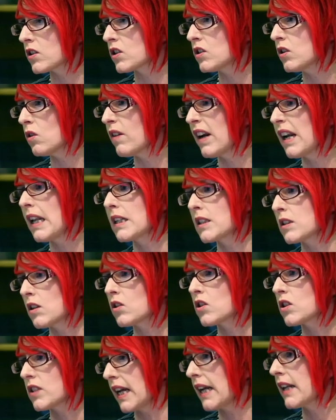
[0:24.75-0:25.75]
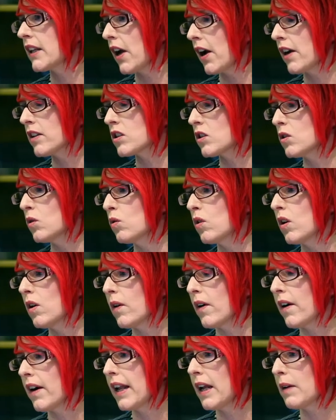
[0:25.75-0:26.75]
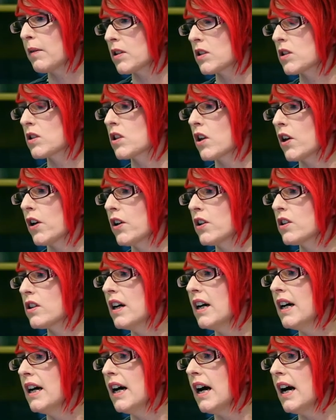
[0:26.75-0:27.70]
There's no really such thing now as a no-go area, which is good,